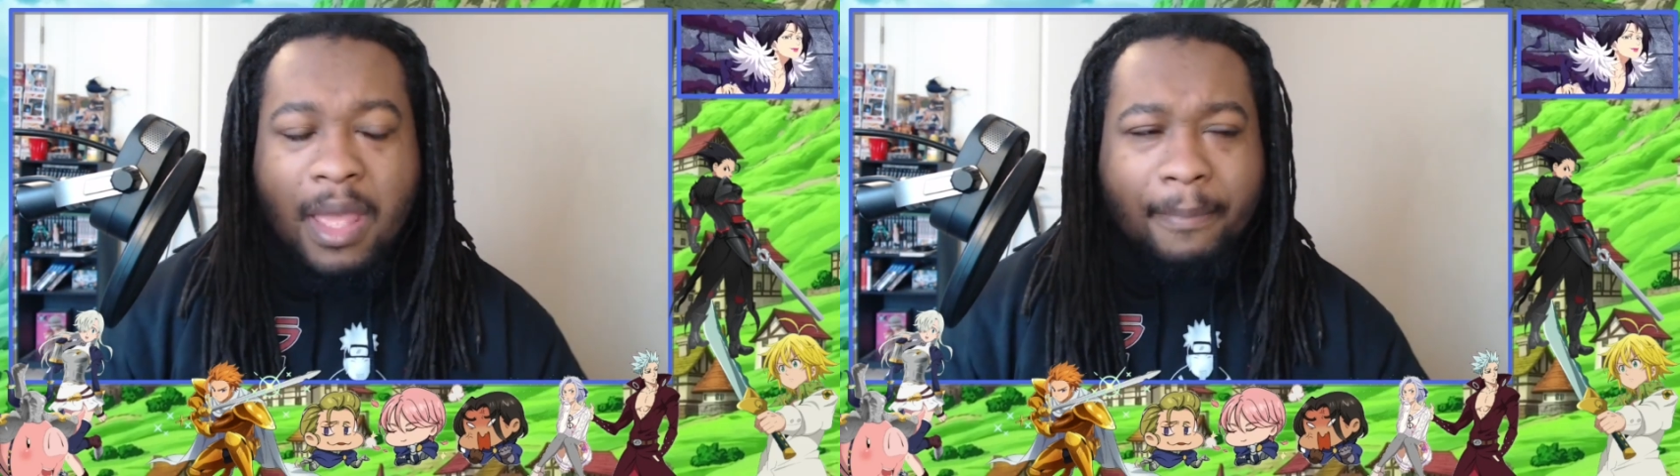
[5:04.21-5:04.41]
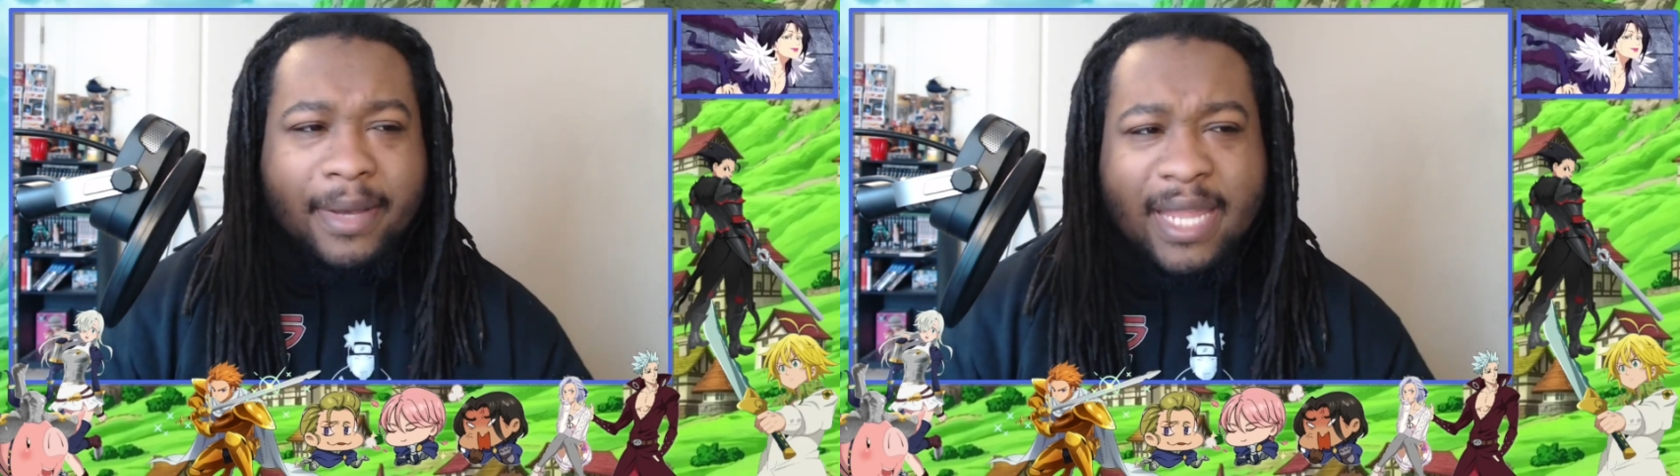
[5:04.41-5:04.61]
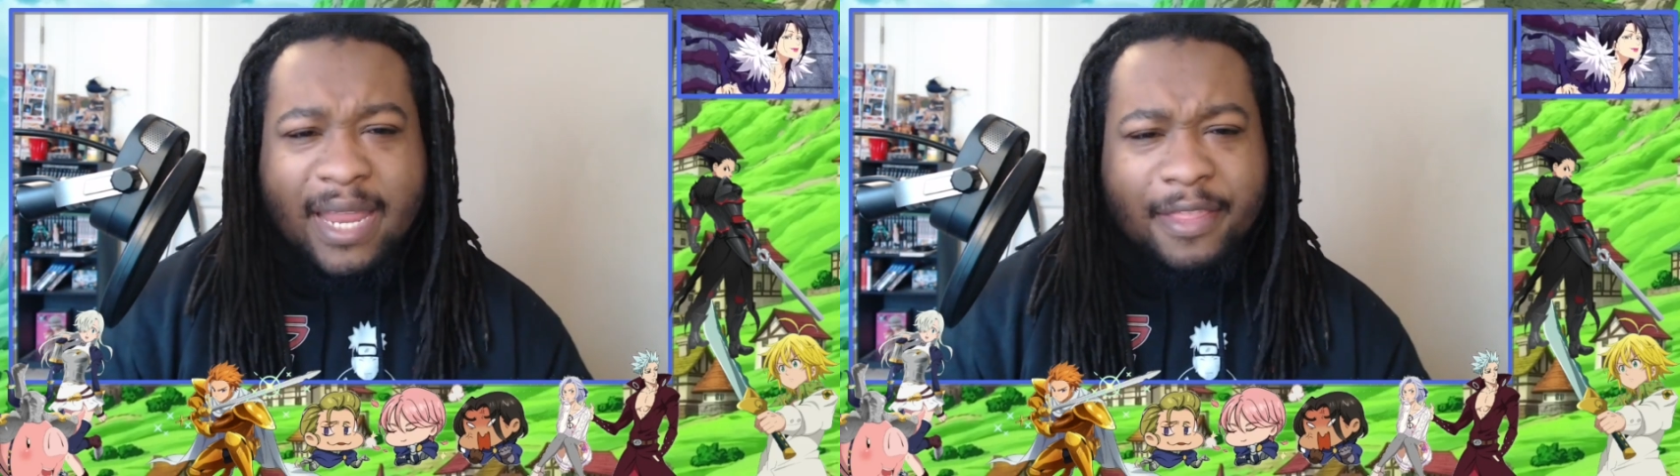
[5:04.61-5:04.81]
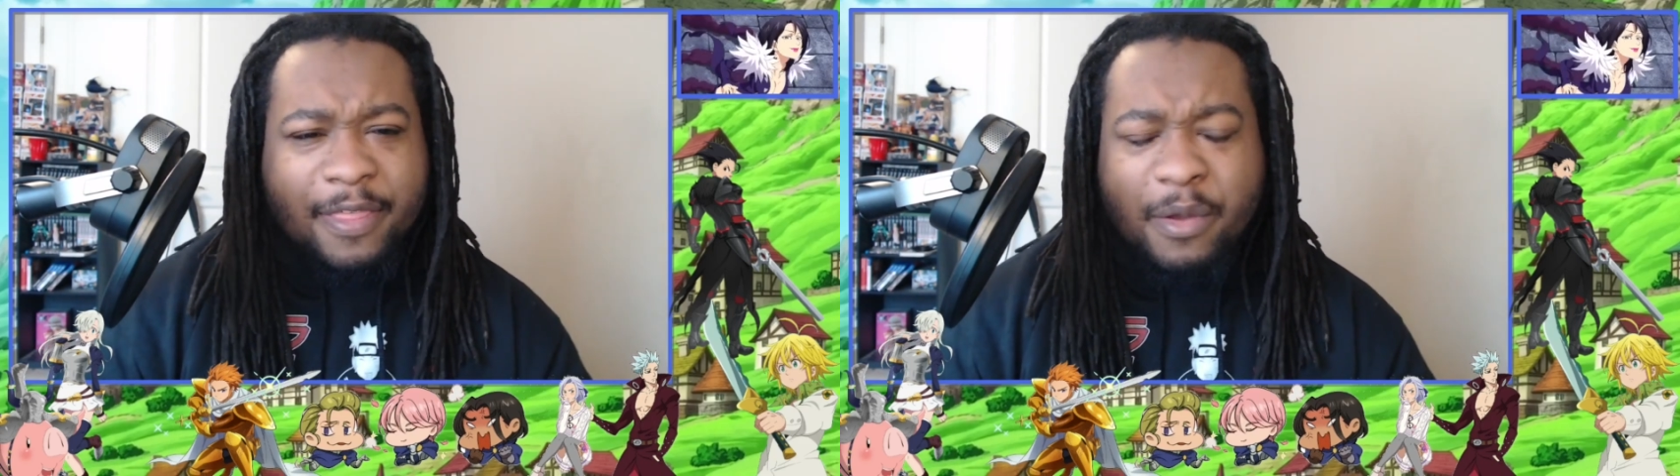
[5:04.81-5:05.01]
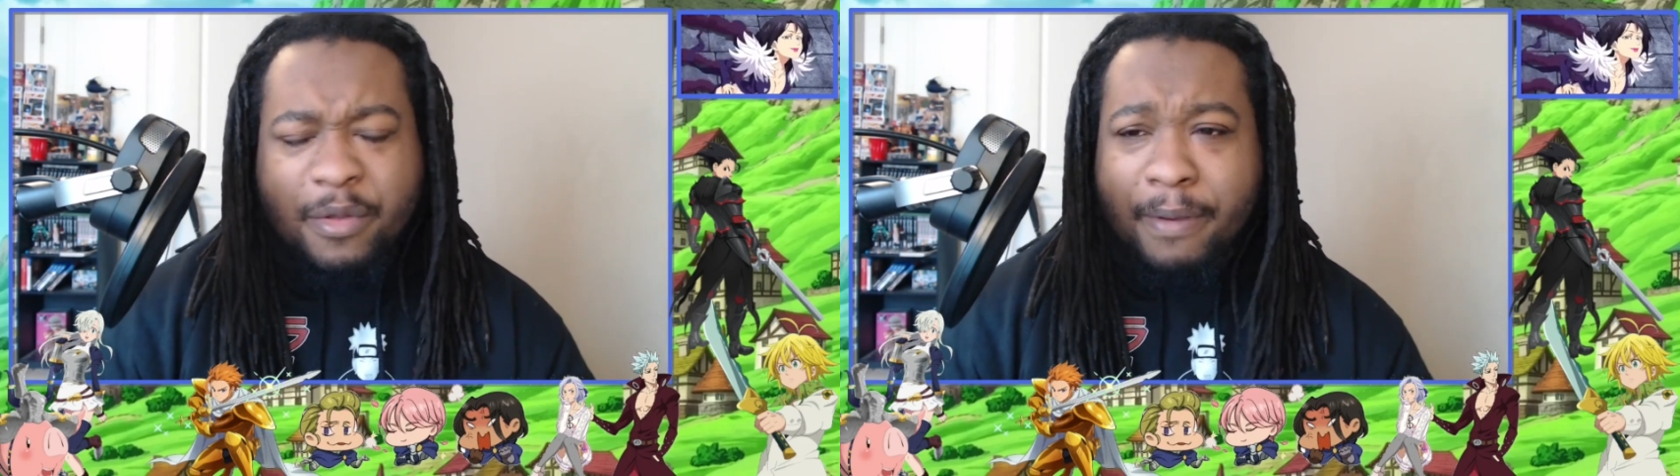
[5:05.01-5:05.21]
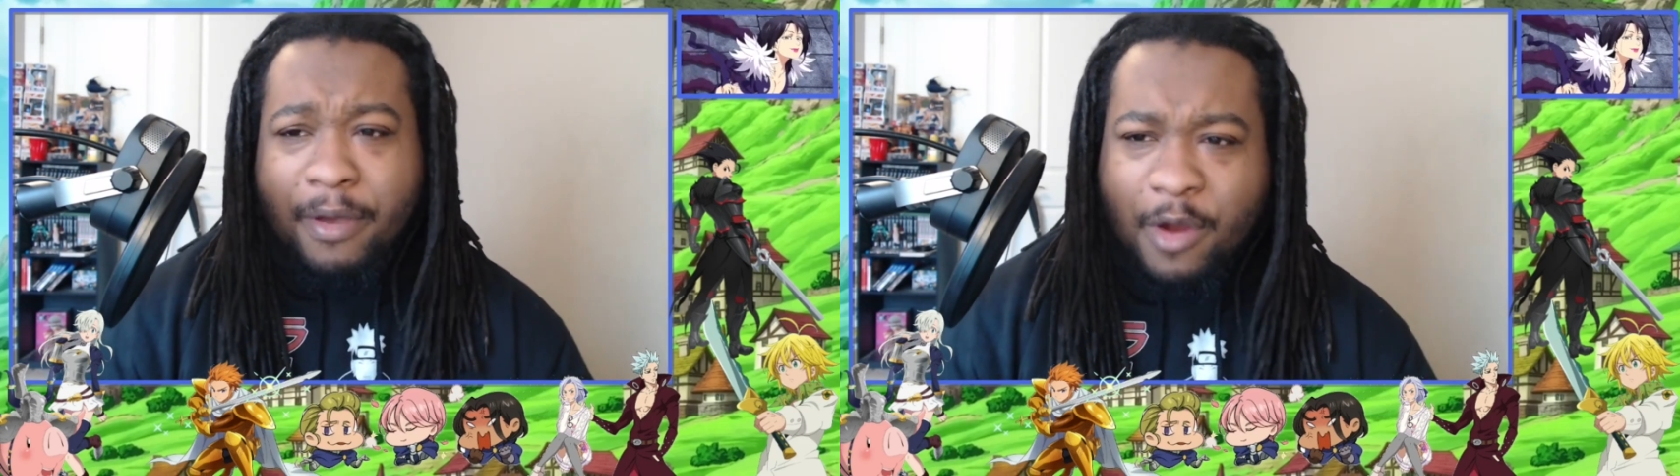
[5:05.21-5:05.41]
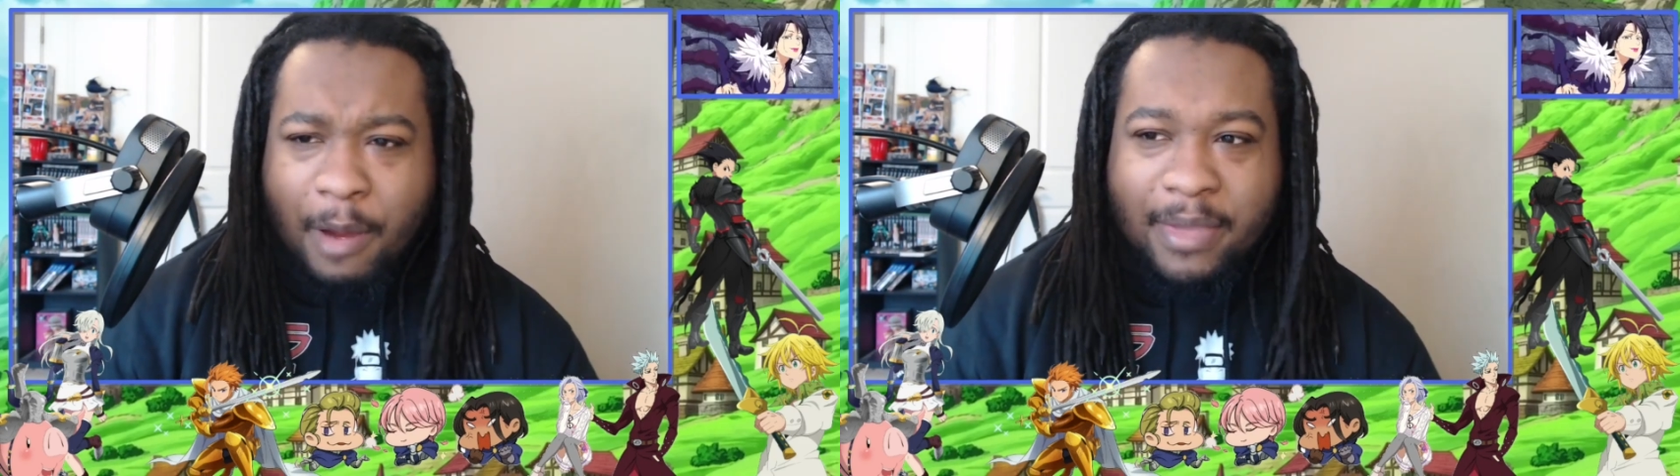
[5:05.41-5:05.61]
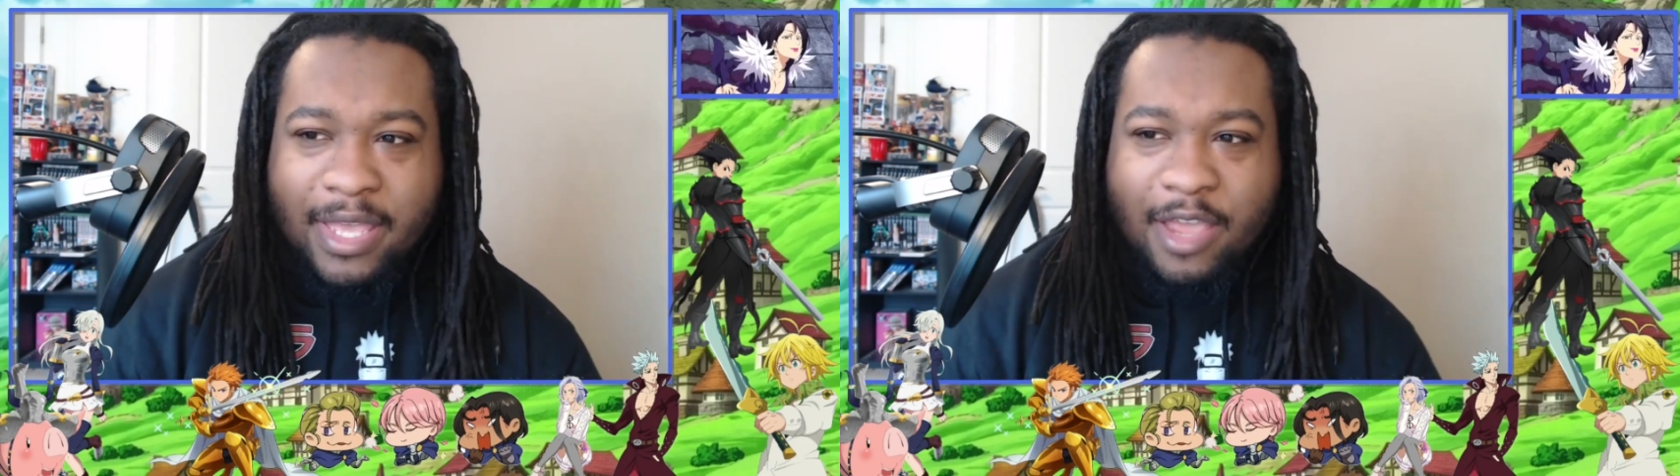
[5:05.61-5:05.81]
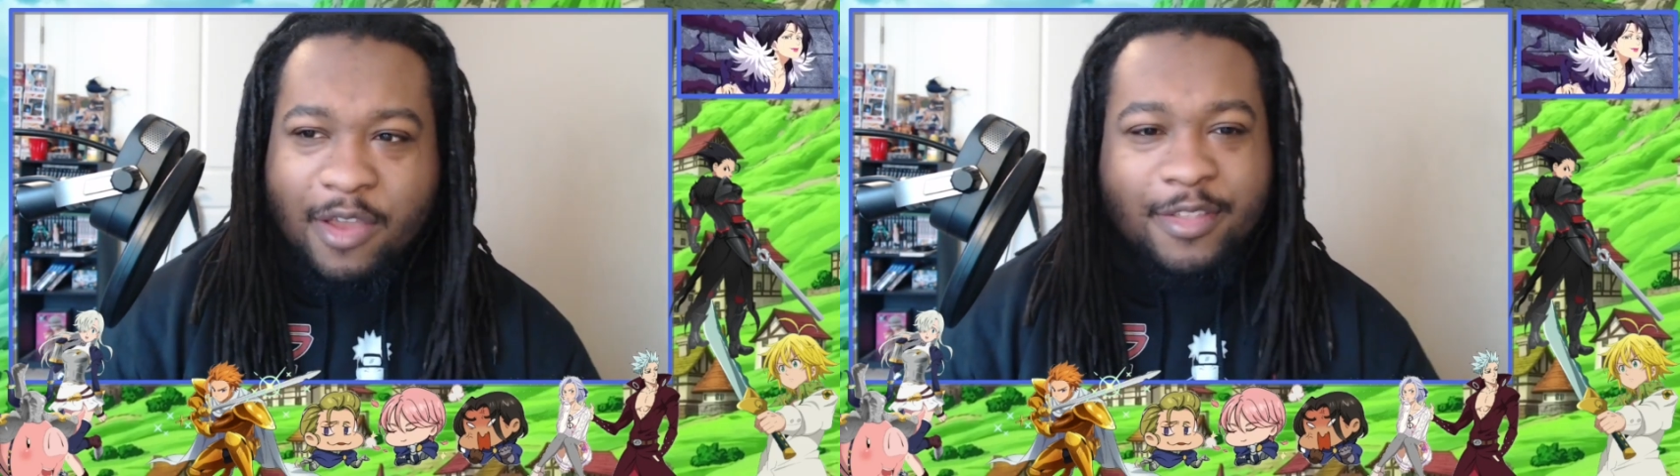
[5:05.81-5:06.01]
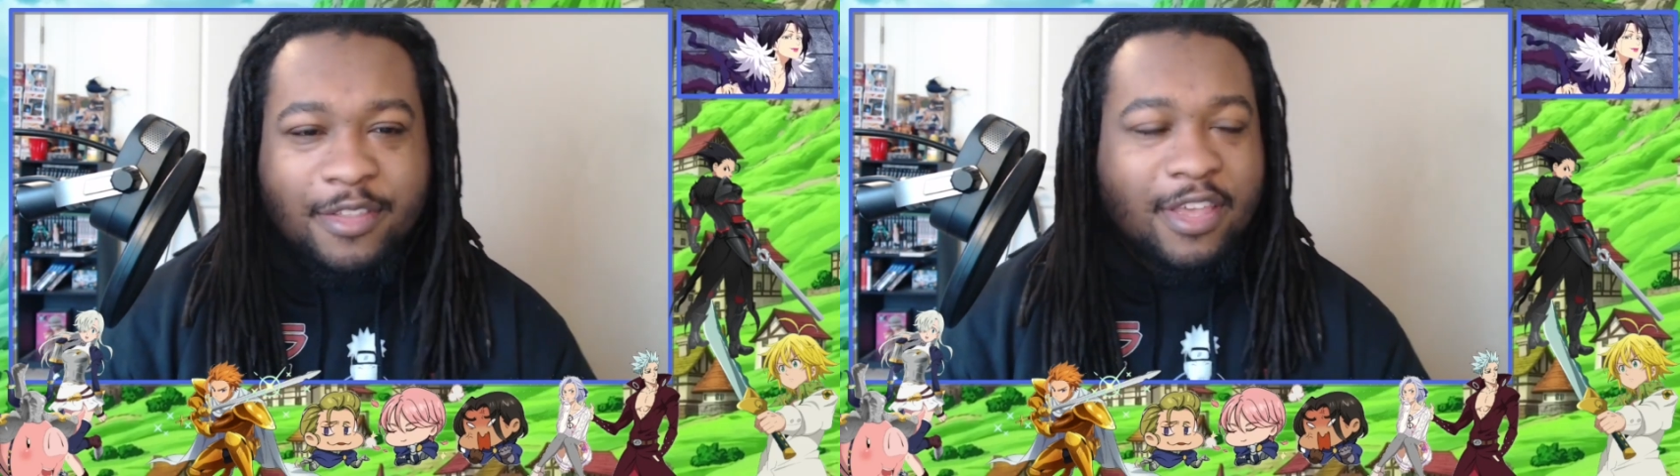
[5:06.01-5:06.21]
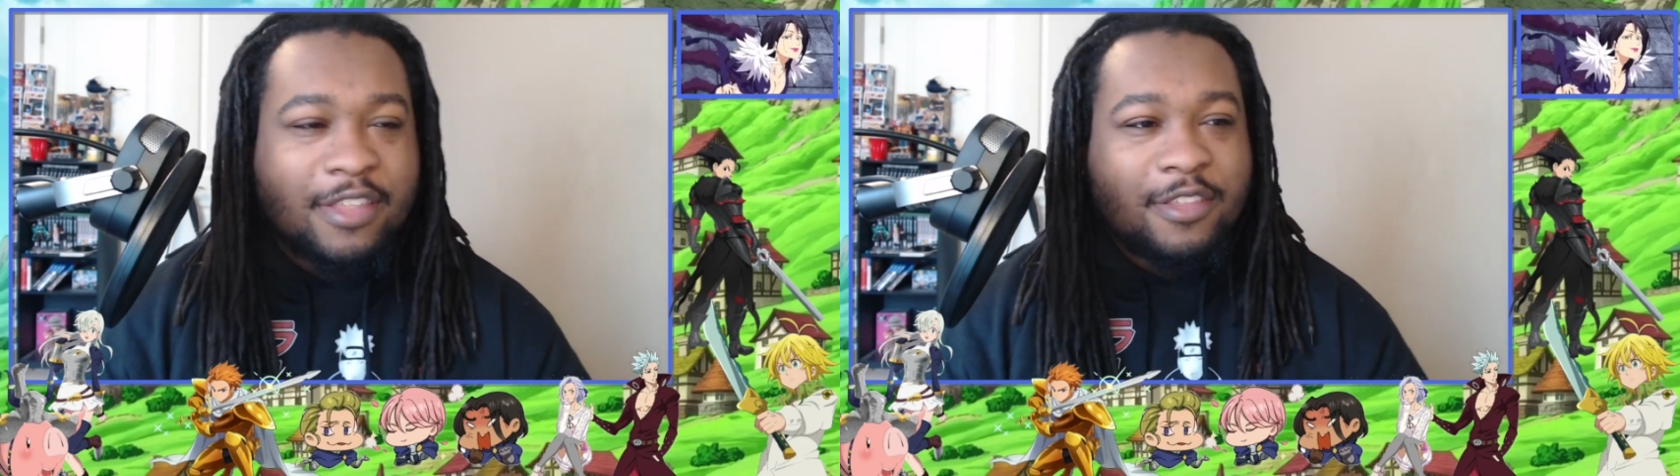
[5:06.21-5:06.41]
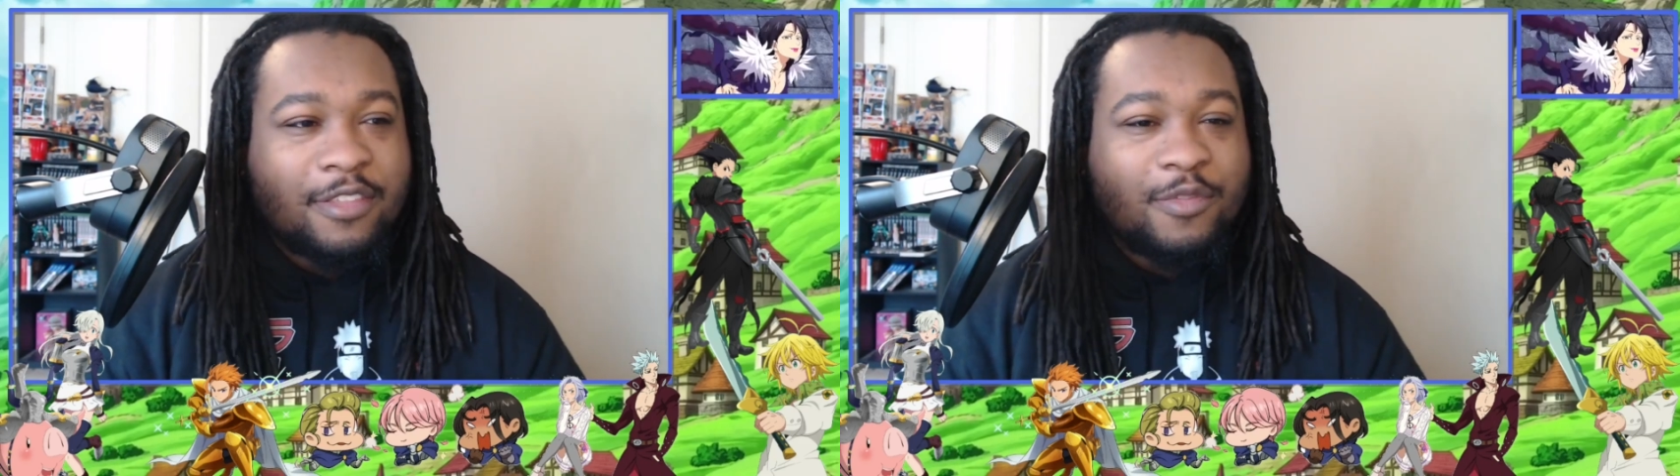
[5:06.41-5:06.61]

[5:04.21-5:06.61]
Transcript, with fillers: but the thing with Pelgard being here is it's